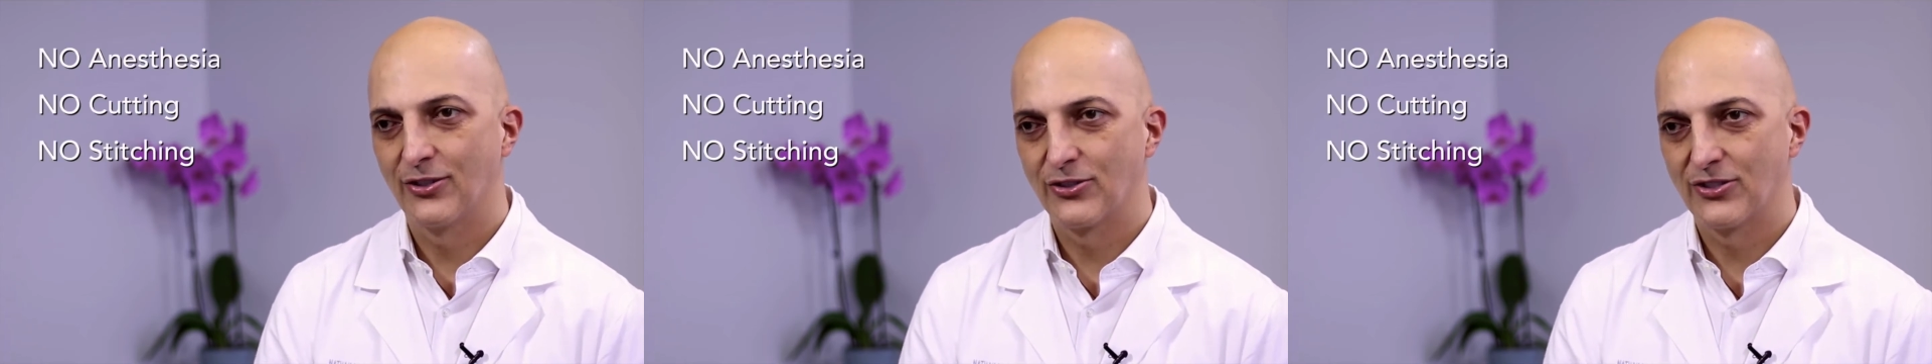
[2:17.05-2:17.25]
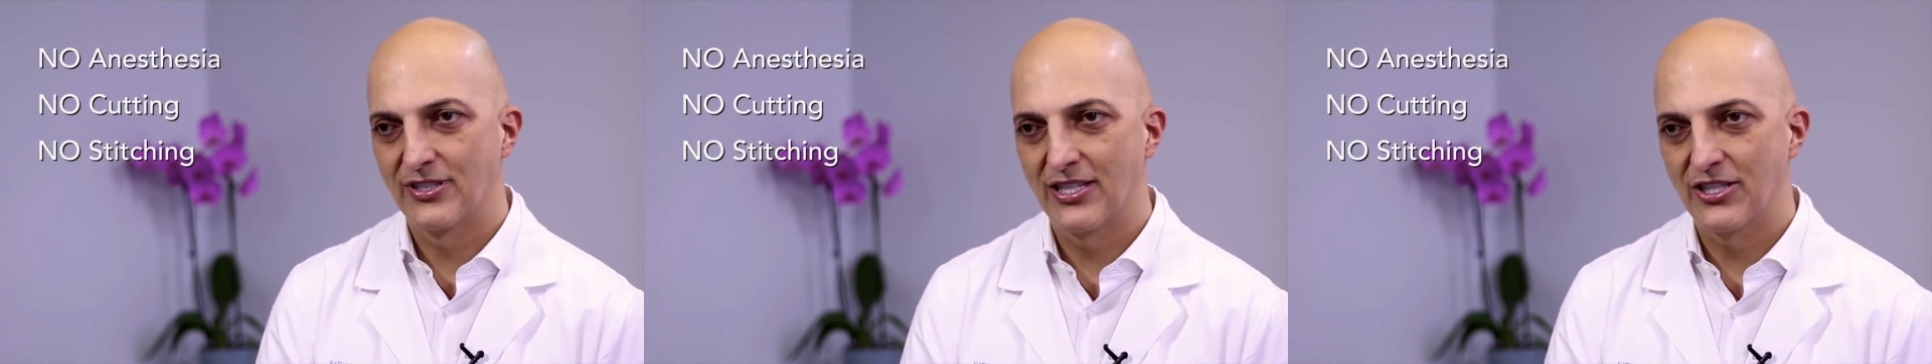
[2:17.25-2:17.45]

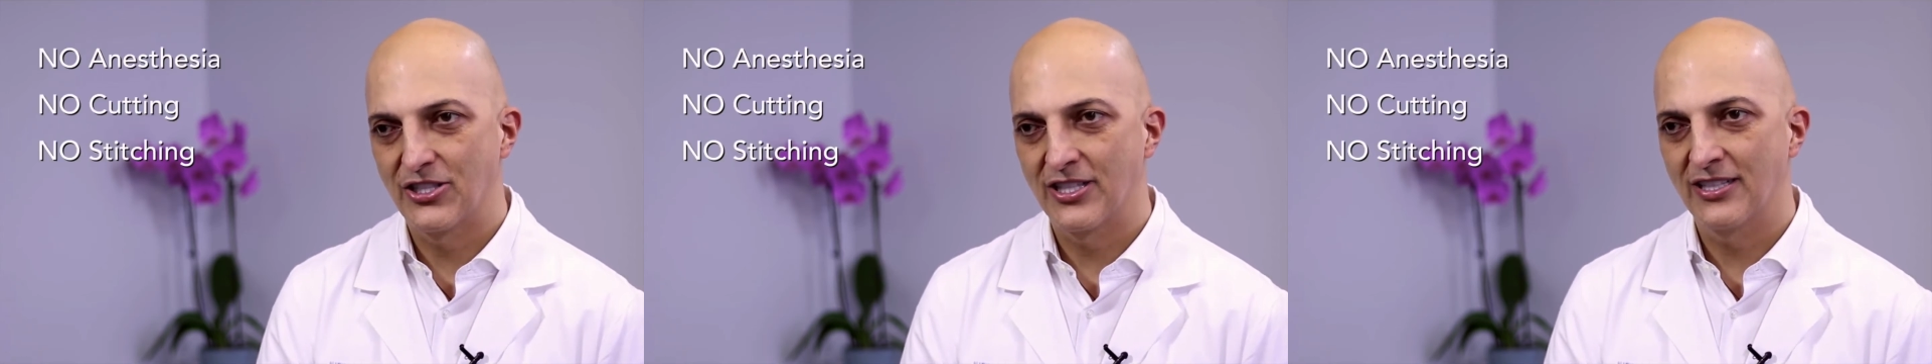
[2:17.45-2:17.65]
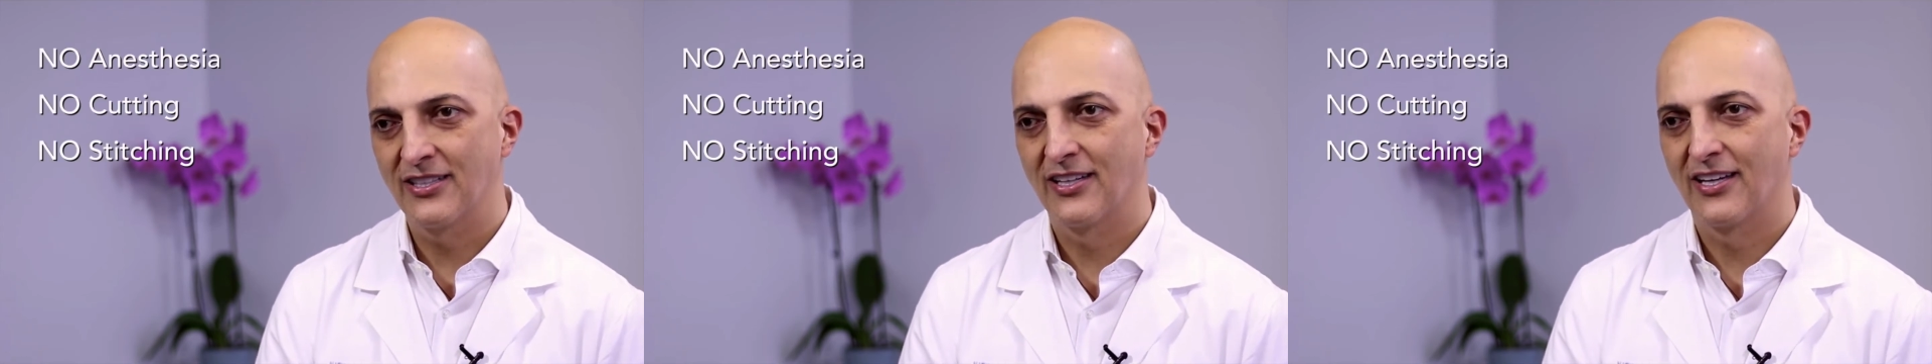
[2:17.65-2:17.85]

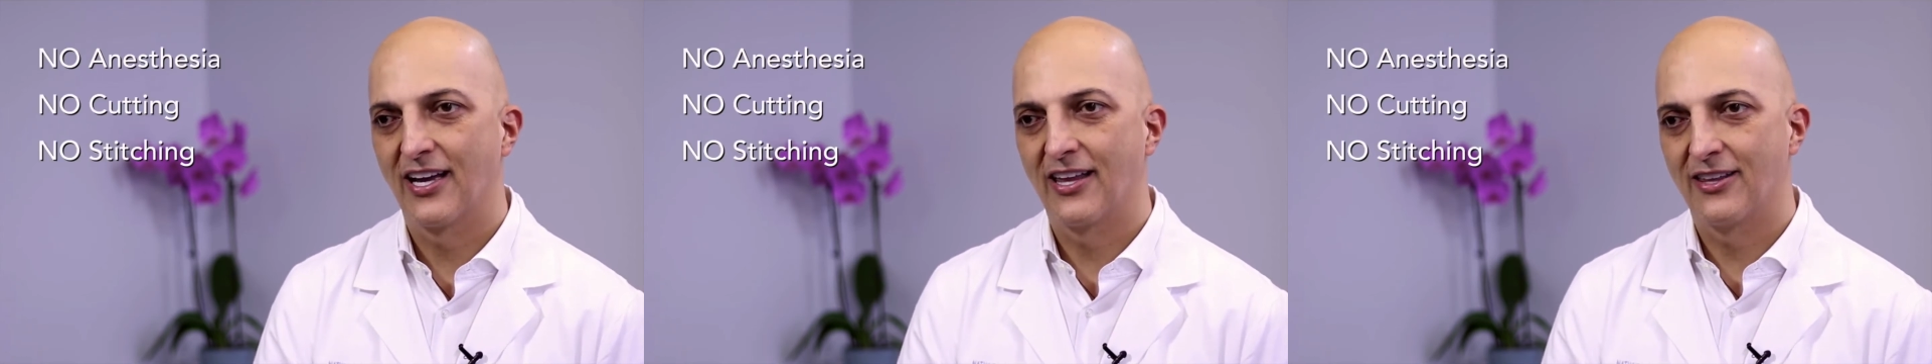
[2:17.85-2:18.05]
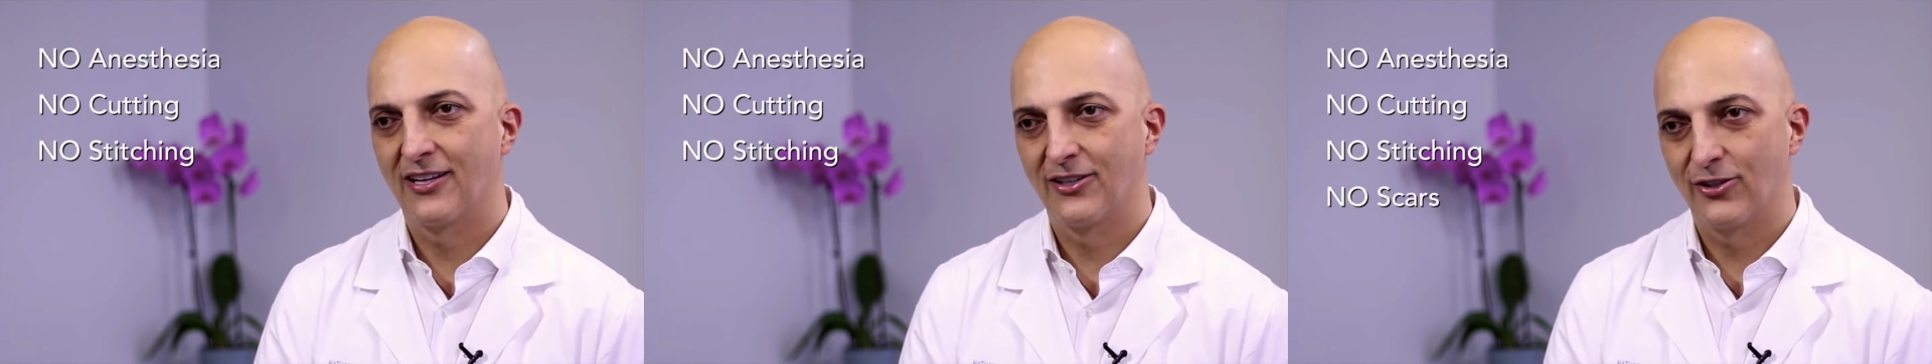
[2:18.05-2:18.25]
stitching,
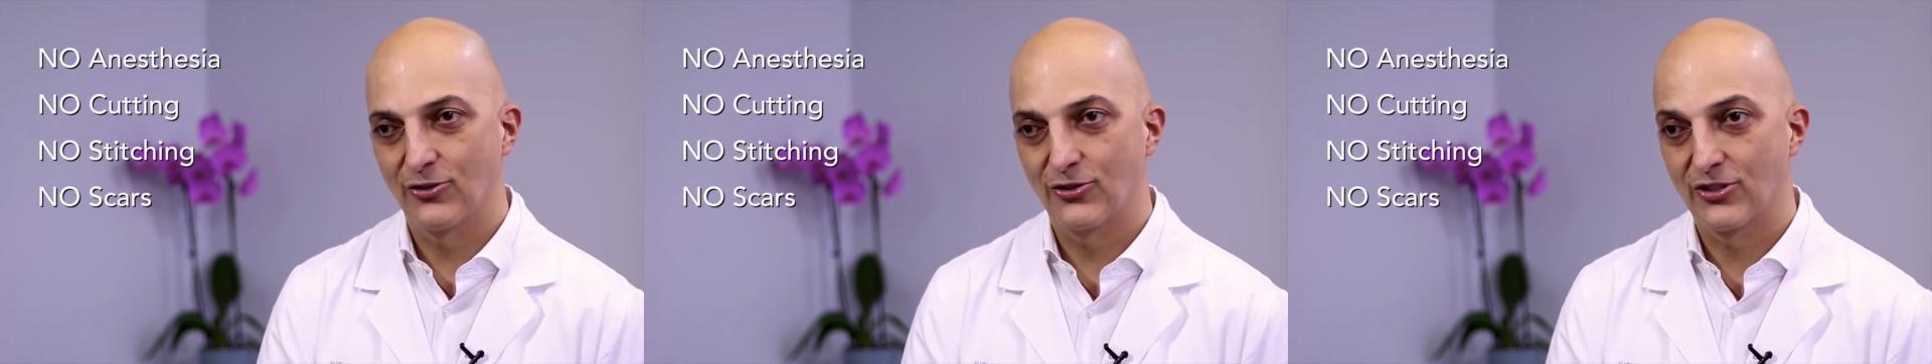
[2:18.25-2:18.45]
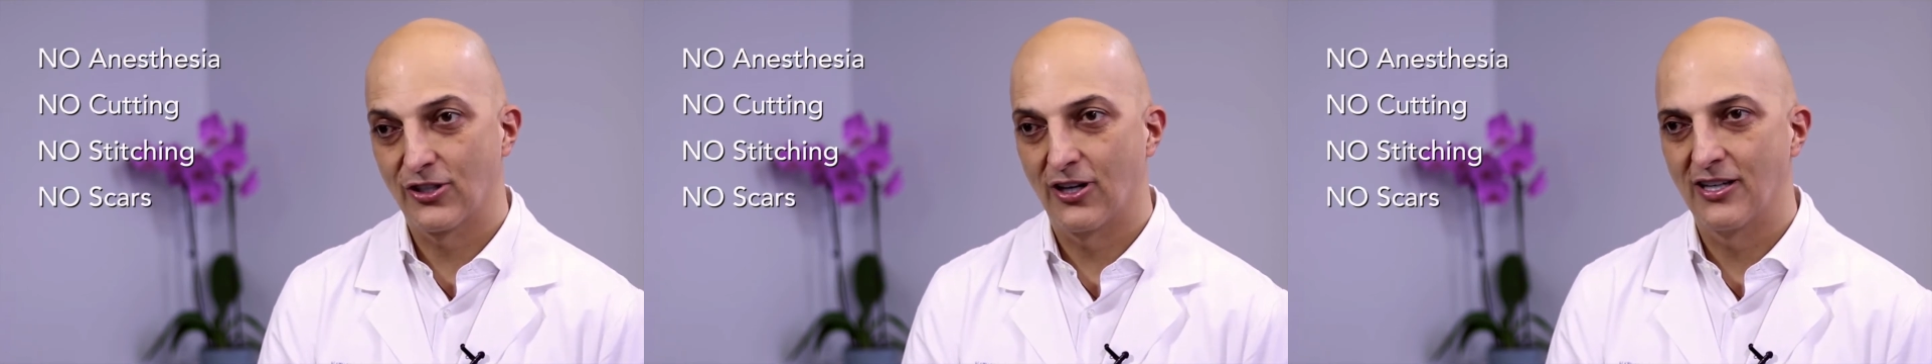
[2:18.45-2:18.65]
and there are no
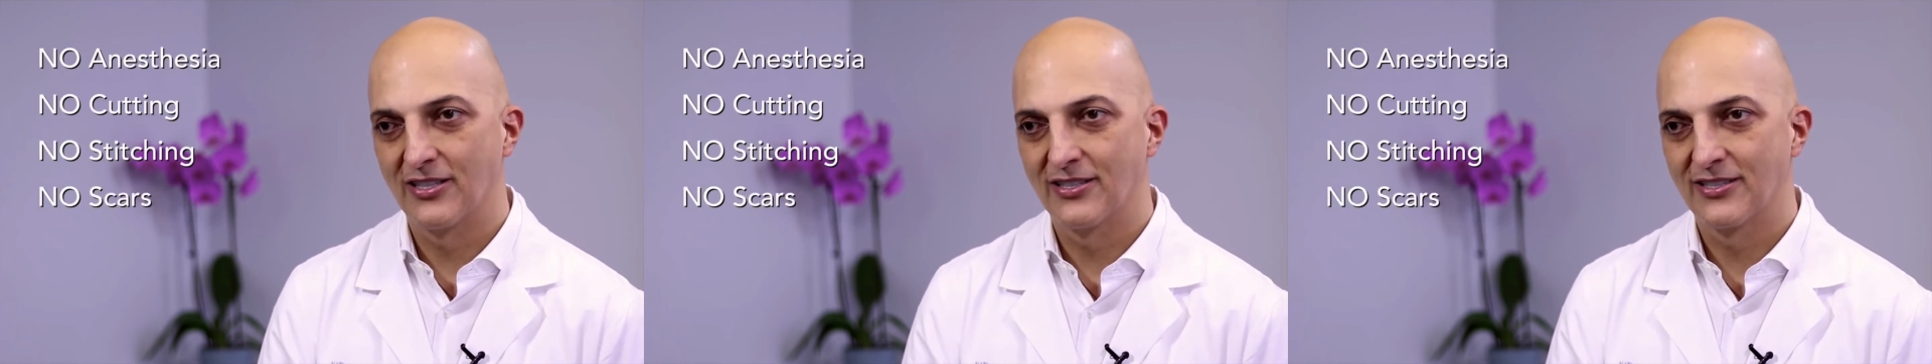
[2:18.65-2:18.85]
scars.